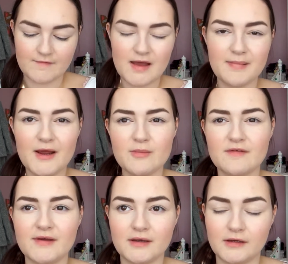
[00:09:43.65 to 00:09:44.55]
if I apply with my
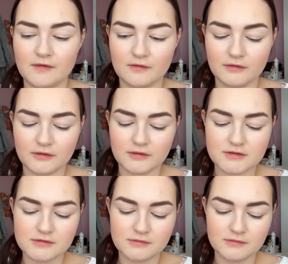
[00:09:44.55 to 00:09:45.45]
finger it's all
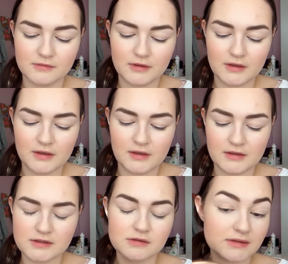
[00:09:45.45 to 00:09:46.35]
good
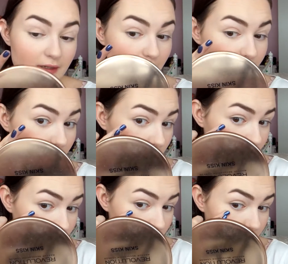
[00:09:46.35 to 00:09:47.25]
so it's like a balm
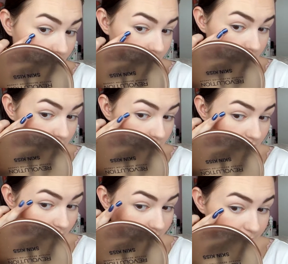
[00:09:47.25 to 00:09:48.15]
and you pop it on
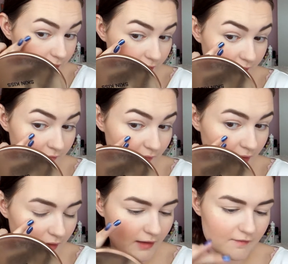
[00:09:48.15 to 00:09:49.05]
the high points and
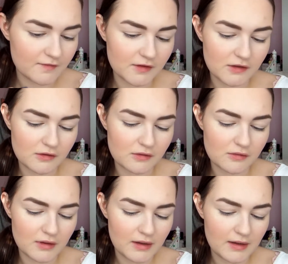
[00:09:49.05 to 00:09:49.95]
it gives you